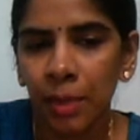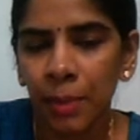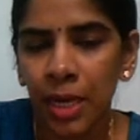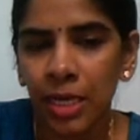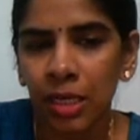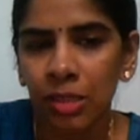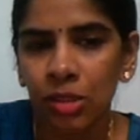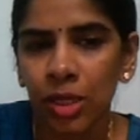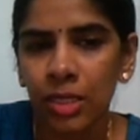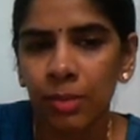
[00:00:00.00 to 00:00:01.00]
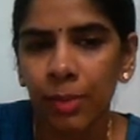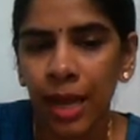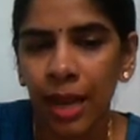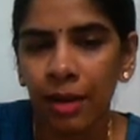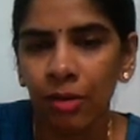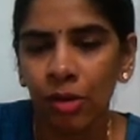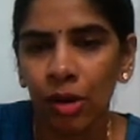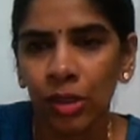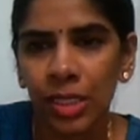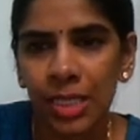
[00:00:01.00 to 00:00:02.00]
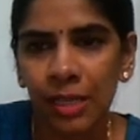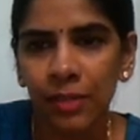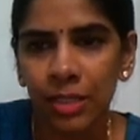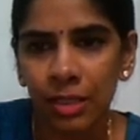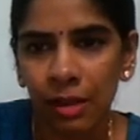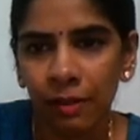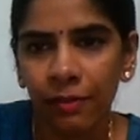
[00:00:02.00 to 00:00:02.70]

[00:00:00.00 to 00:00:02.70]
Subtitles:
particles known as bran on the sieve itself.